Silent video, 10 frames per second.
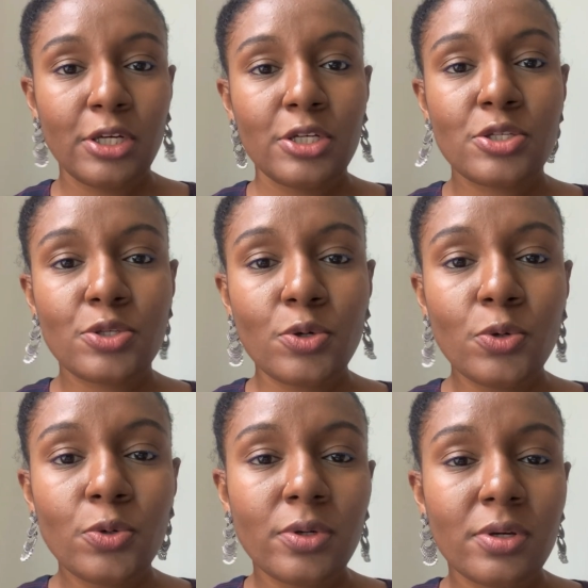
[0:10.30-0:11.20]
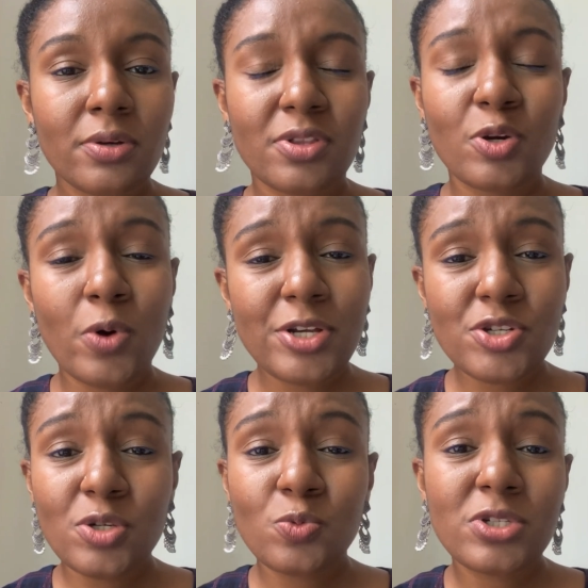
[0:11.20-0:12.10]
So, the
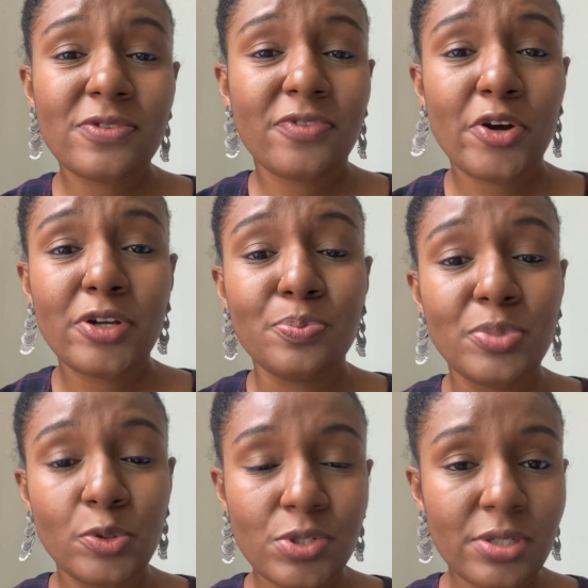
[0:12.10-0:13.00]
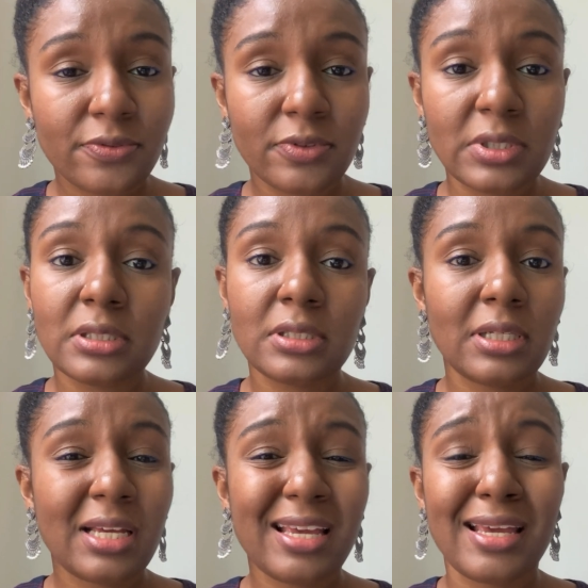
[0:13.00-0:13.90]
question was very beautiful
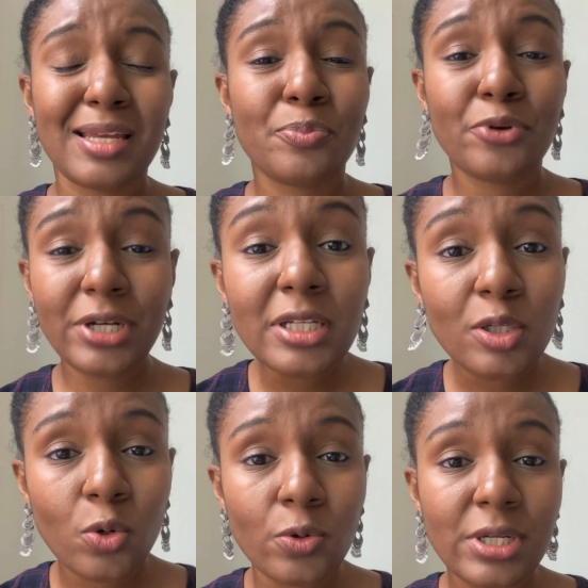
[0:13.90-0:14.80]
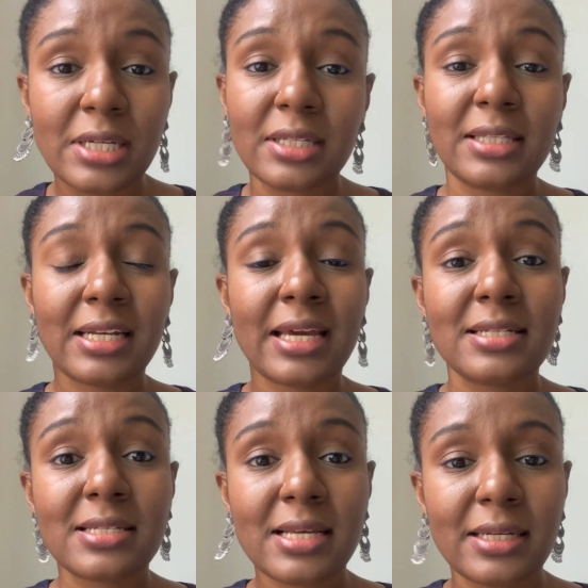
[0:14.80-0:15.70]
and pretty loaded that I
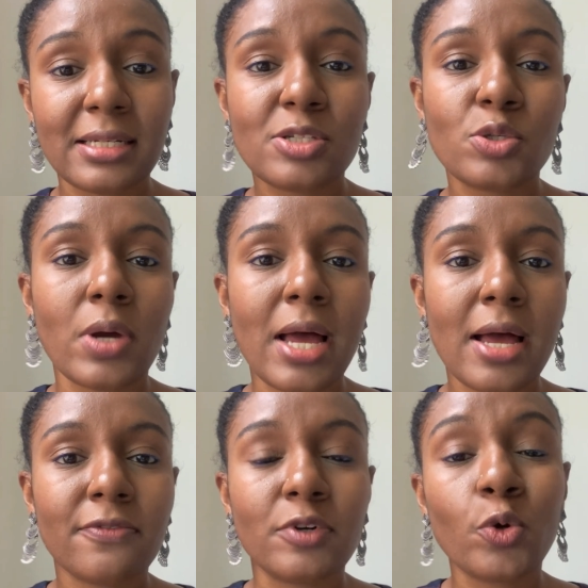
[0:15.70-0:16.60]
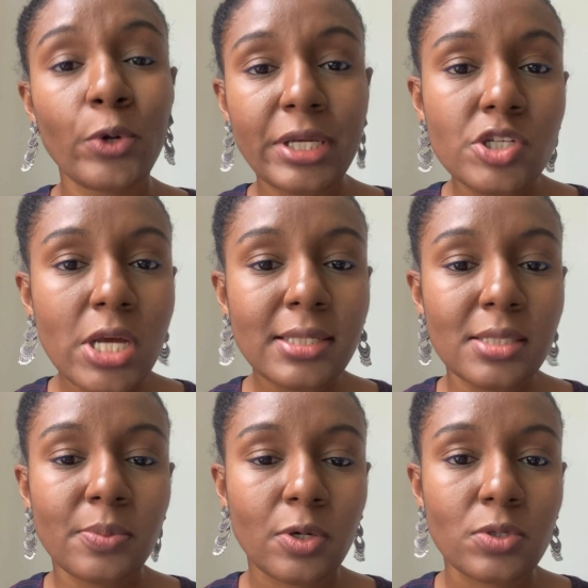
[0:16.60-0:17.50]
decided to have a quick chat
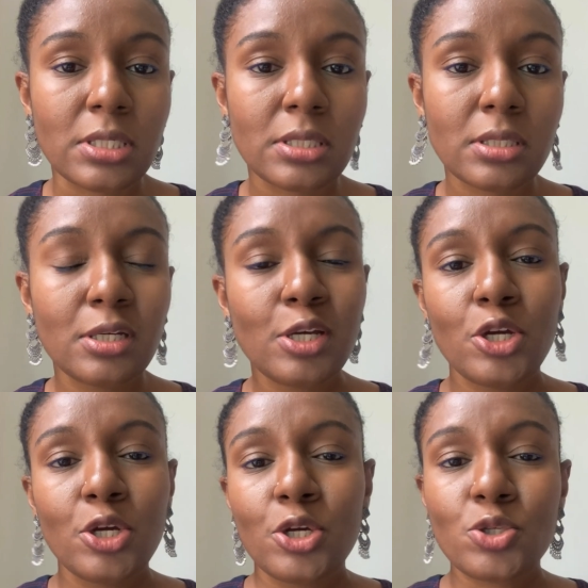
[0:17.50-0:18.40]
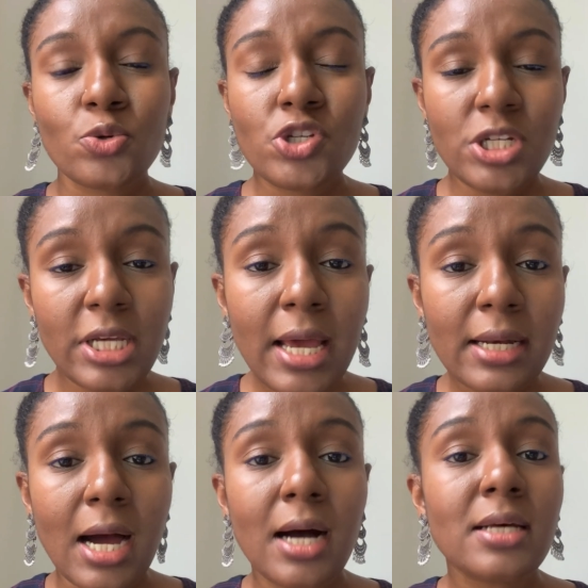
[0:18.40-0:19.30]
about it. So, she
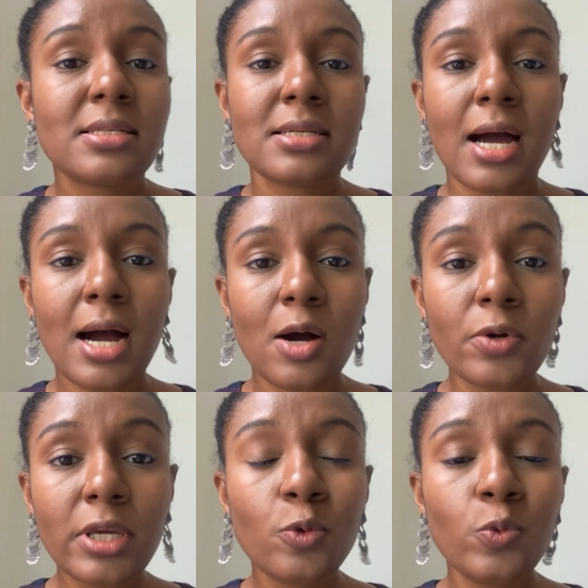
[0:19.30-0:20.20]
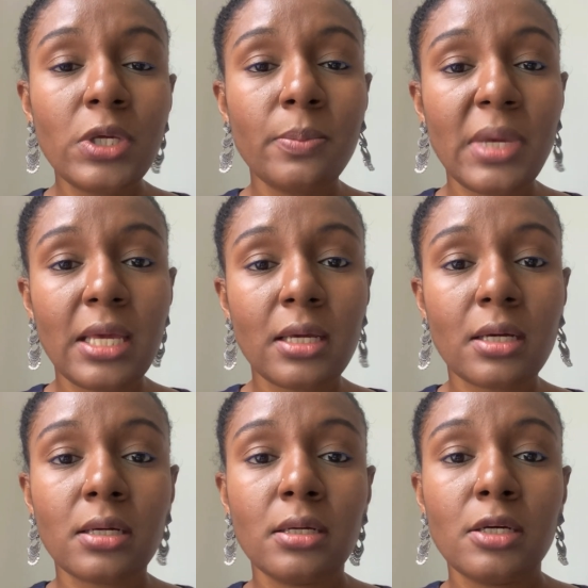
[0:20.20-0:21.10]
had asked, "How can we make
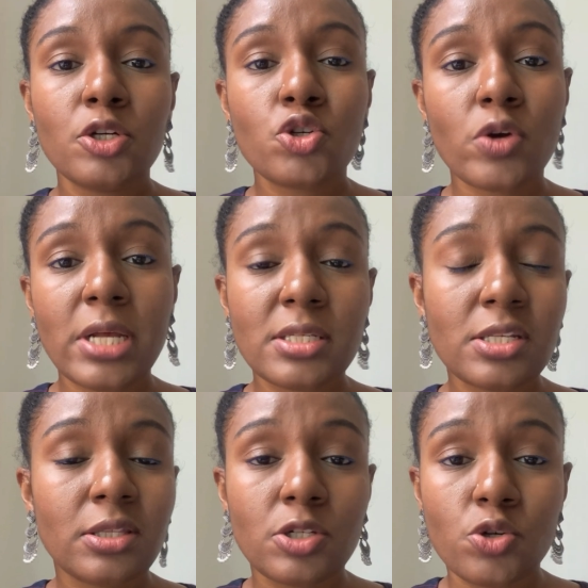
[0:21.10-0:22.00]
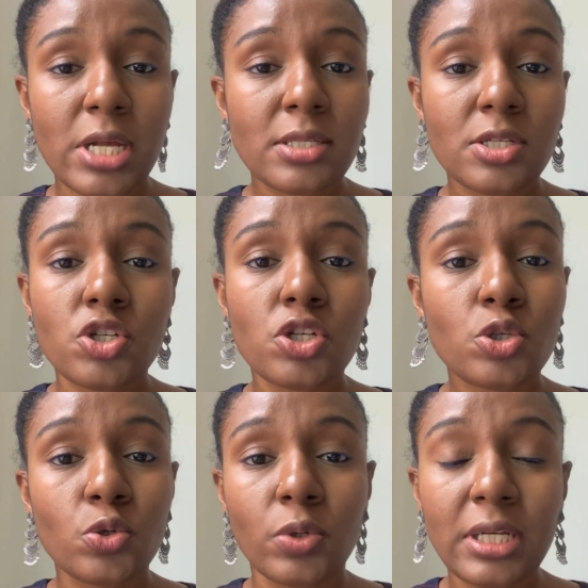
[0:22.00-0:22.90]
transit the transition
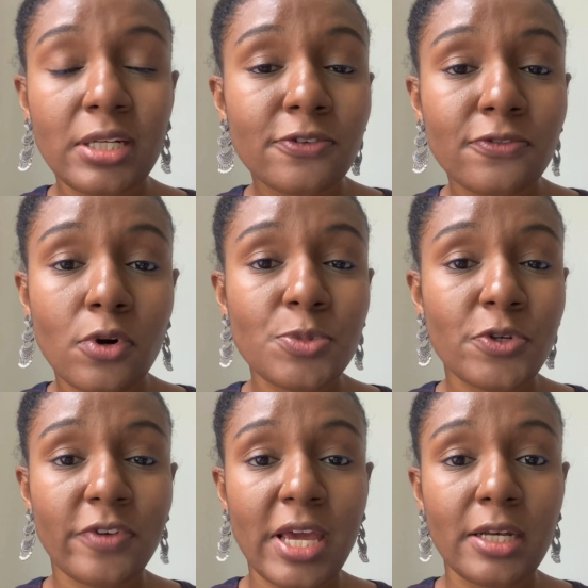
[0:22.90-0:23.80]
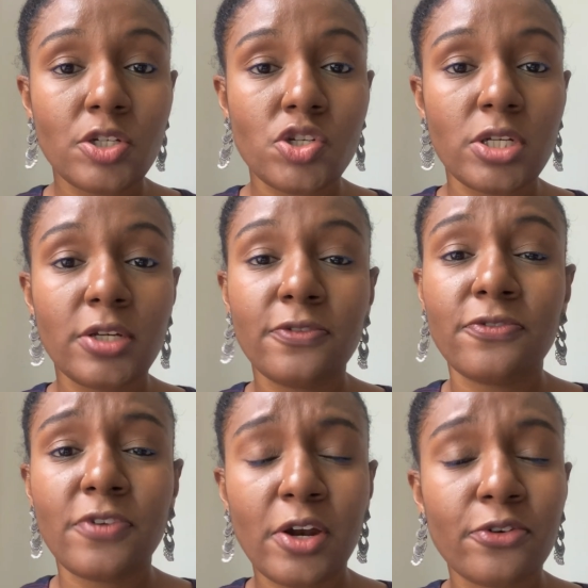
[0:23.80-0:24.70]
to cleaner forms of energy
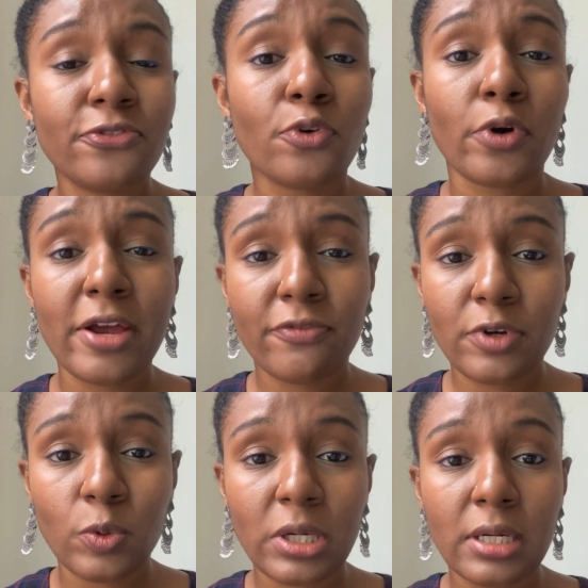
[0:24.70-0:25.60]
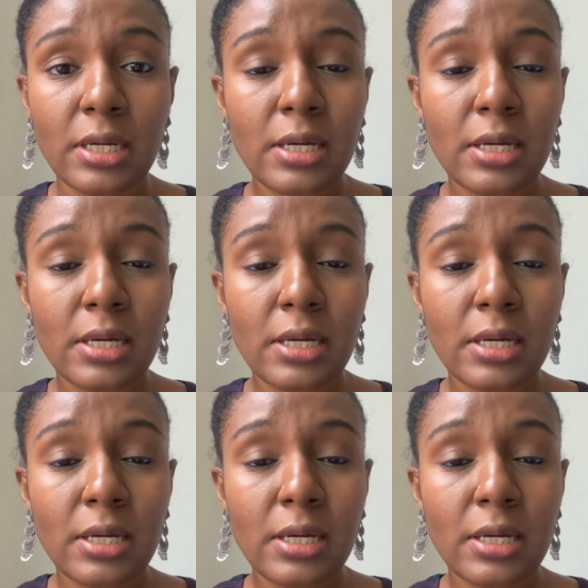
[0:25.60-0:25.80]
fair for everyone?"